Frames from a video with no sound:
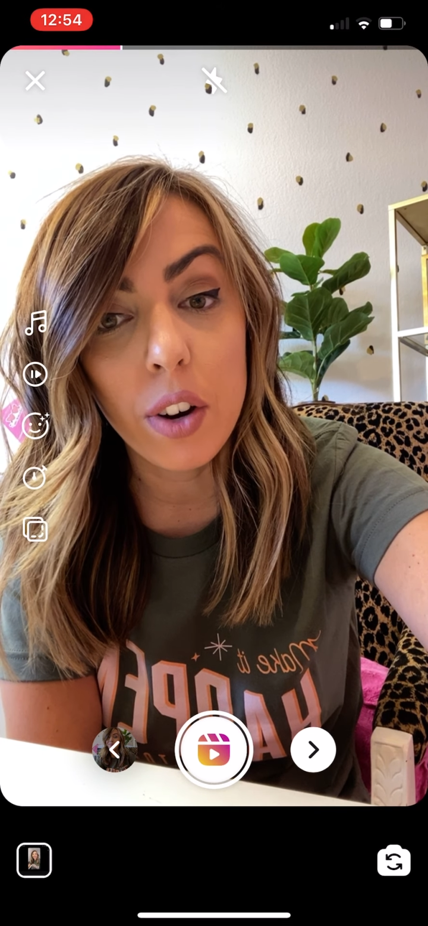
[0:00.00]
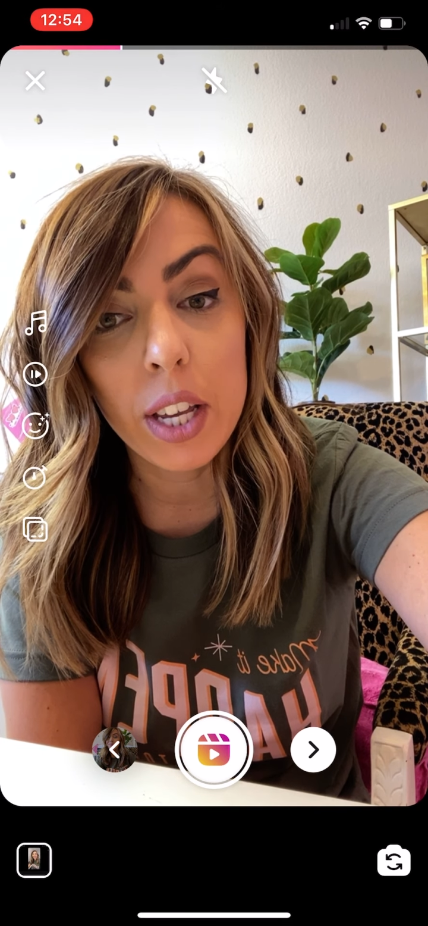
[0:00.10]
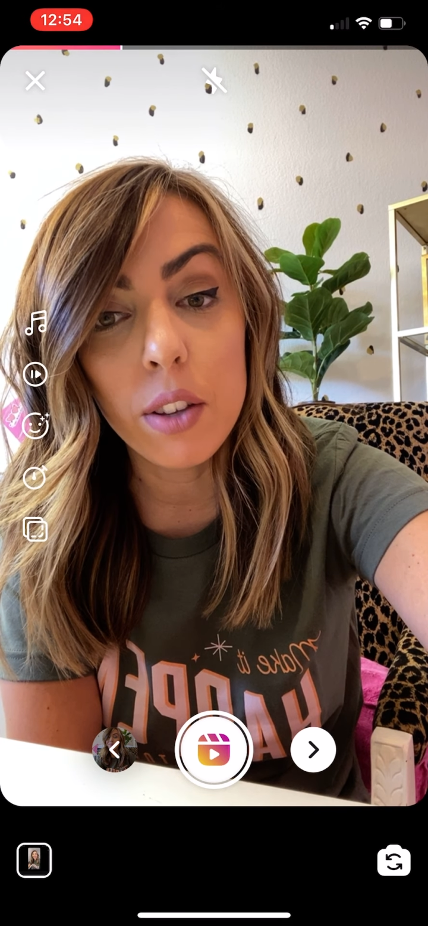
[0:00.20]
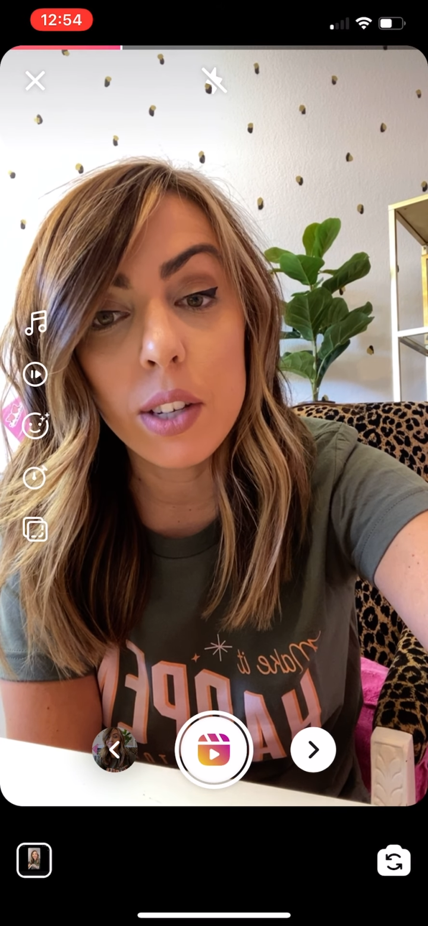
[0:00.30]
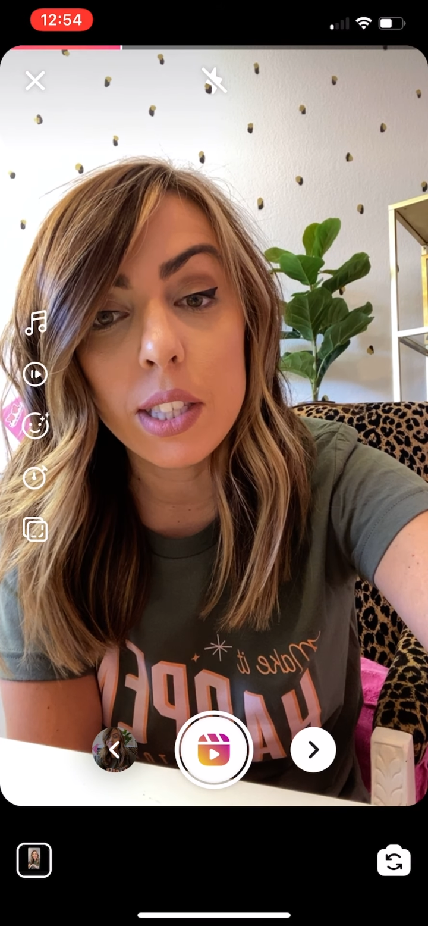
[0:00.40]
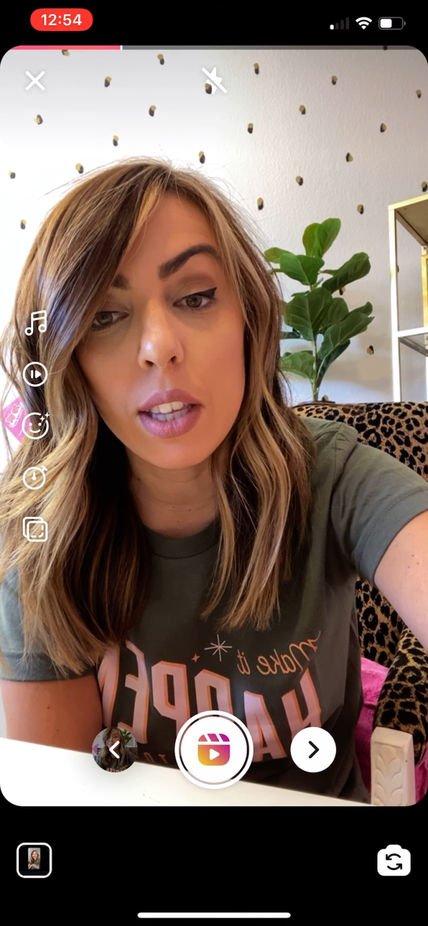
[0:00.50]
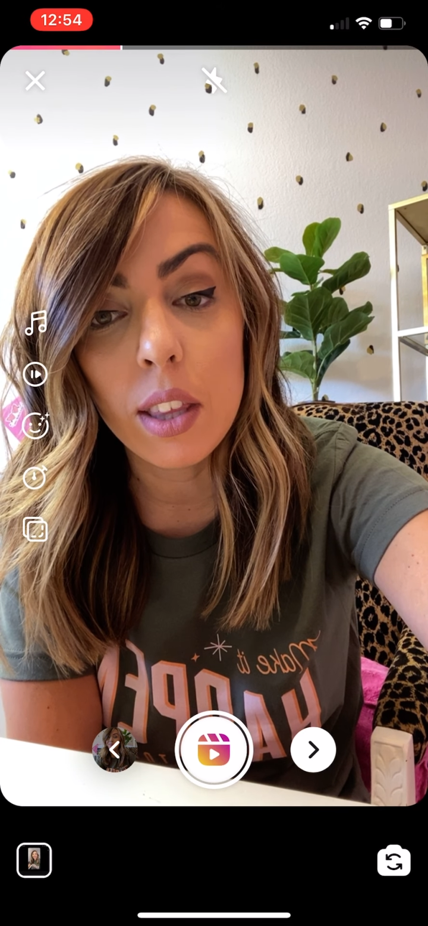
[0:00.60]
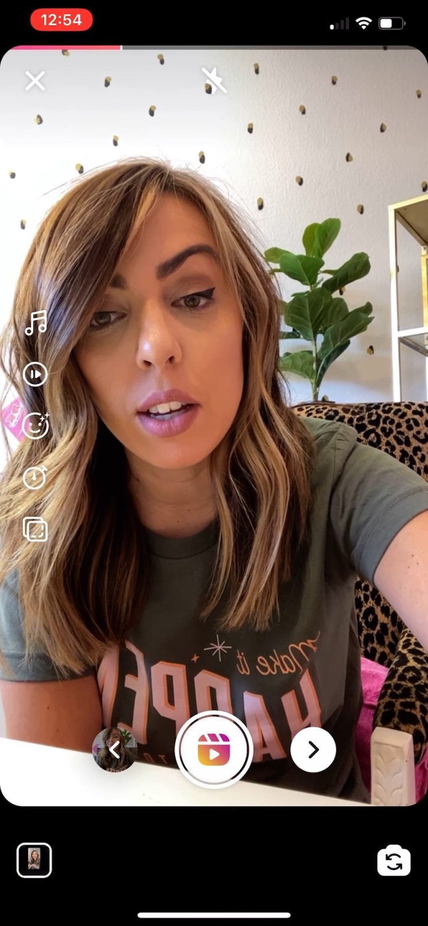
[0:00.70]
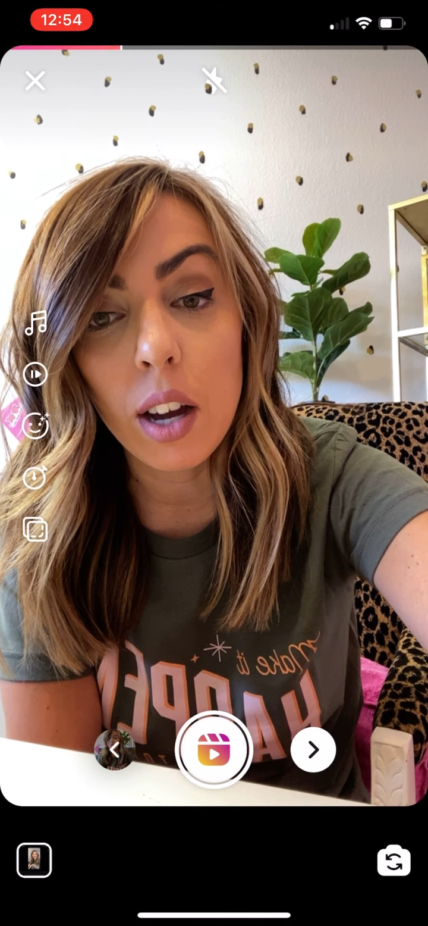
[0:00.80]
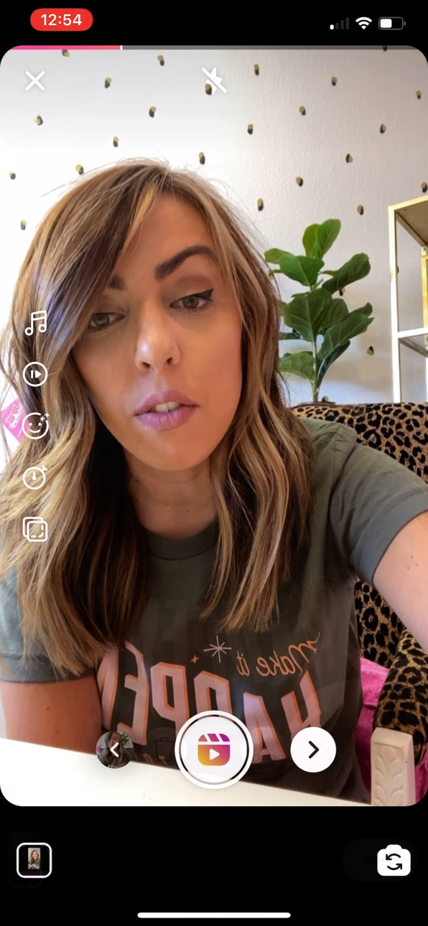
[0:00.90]
You can see the
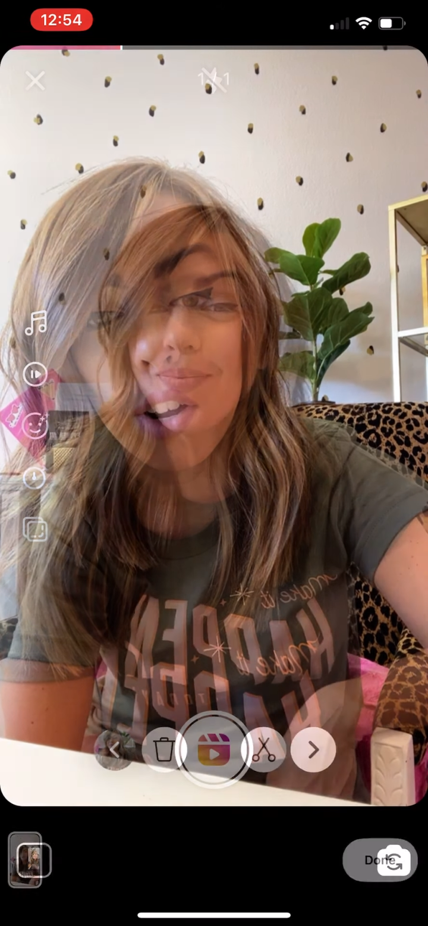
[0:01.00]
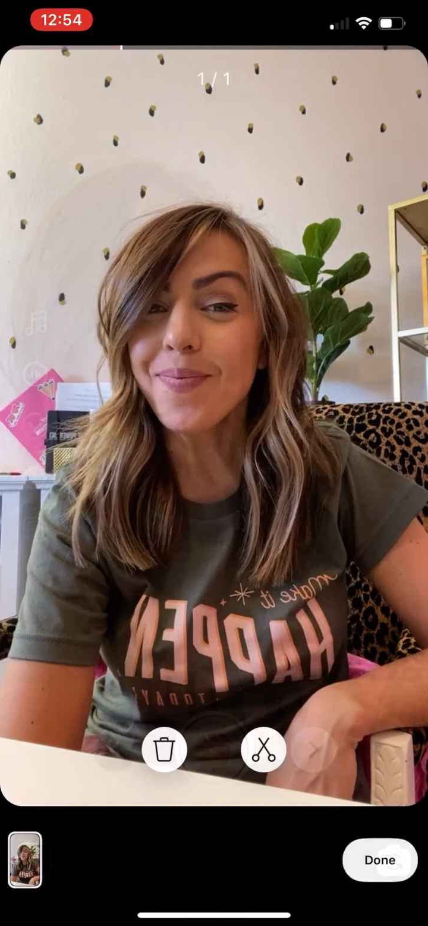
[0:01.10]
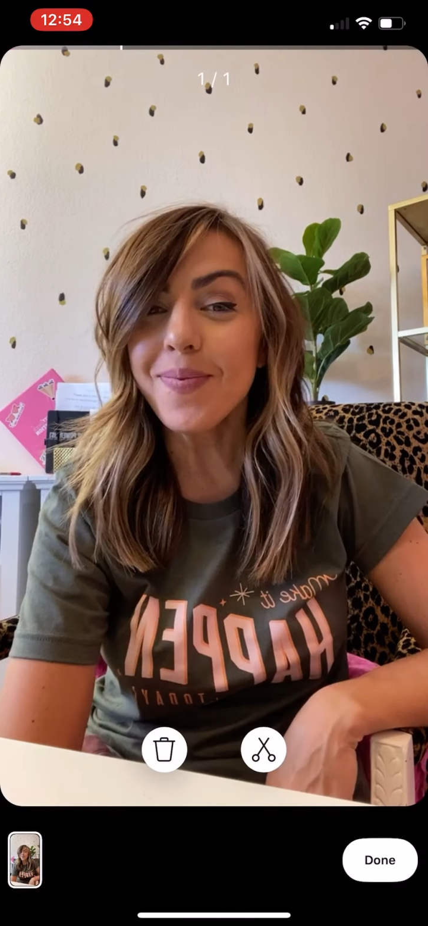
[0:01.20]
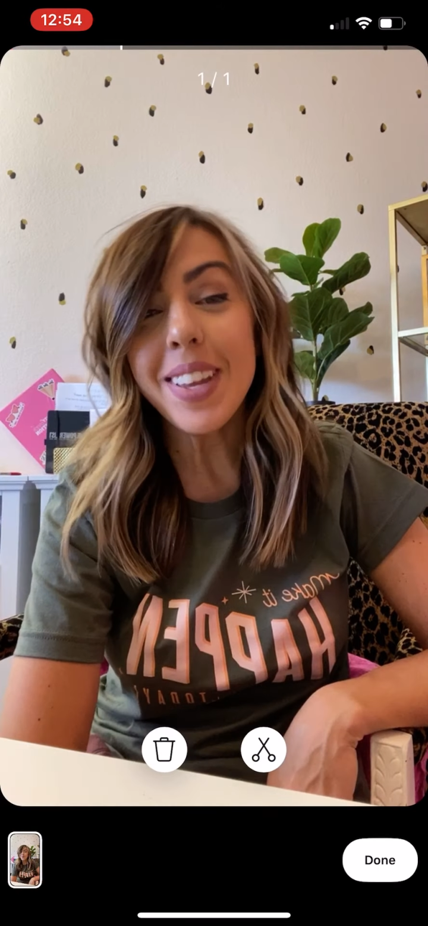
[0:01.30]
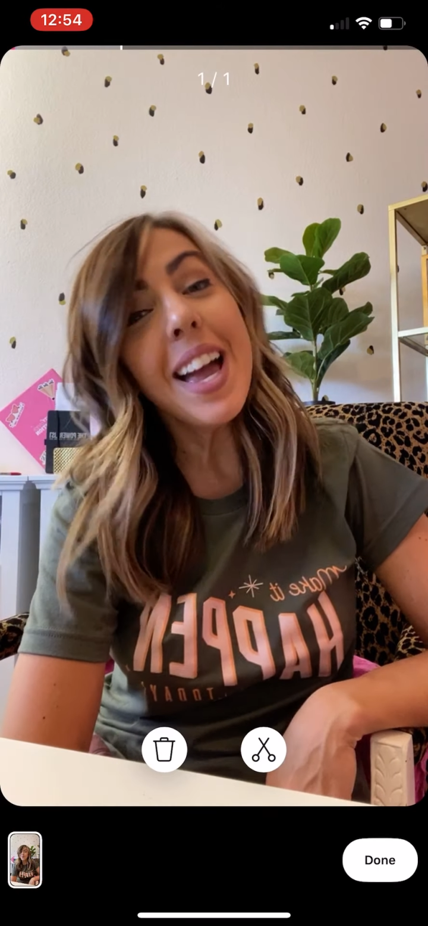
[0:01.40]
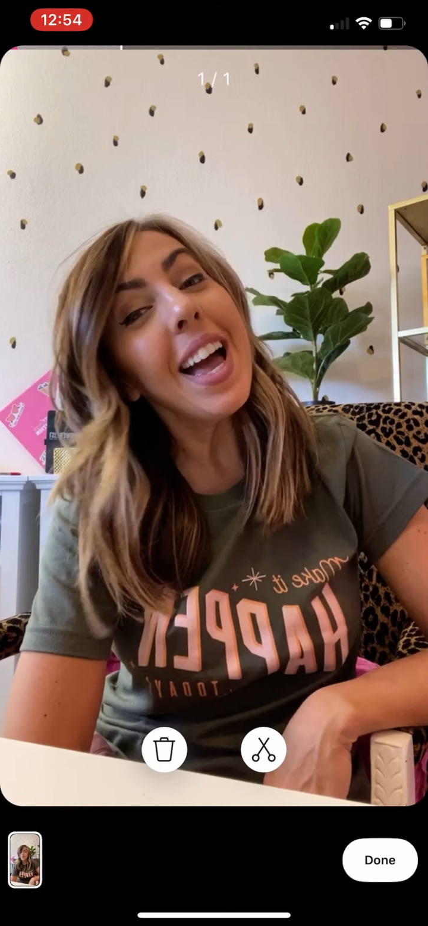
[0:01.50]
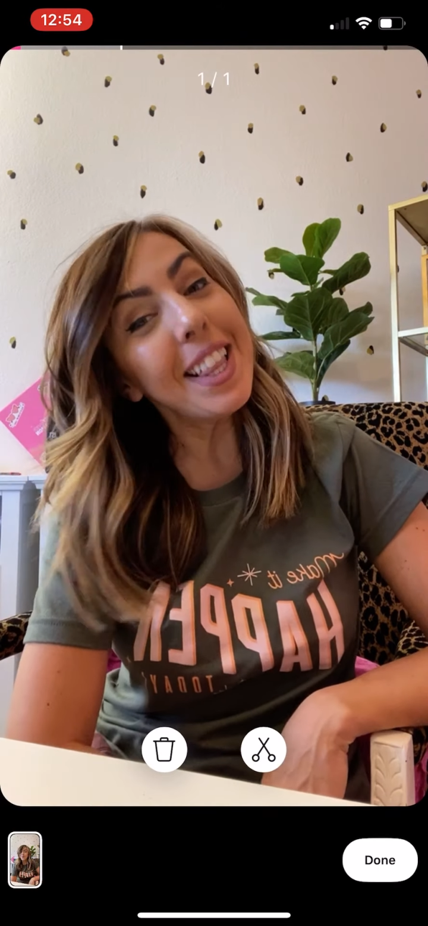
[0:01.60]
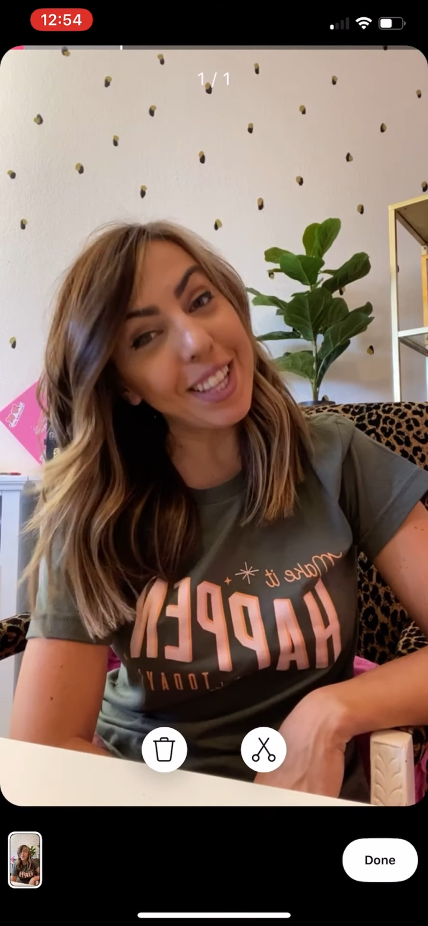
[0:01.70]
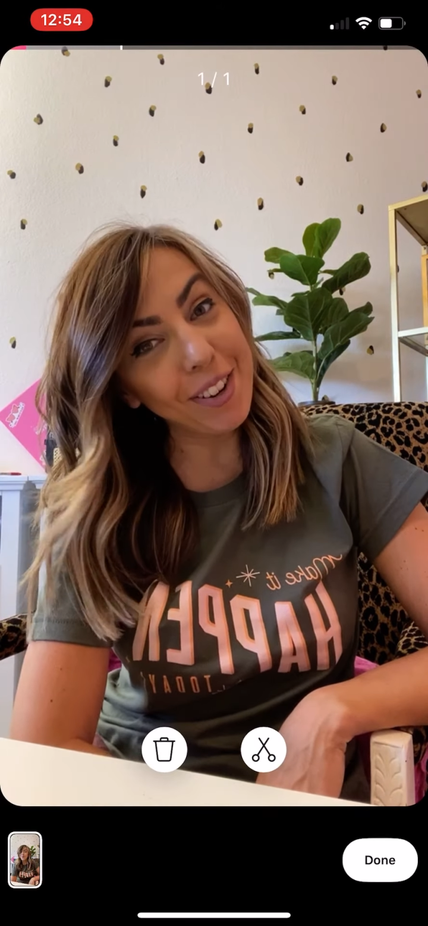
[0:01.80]
cover. Hello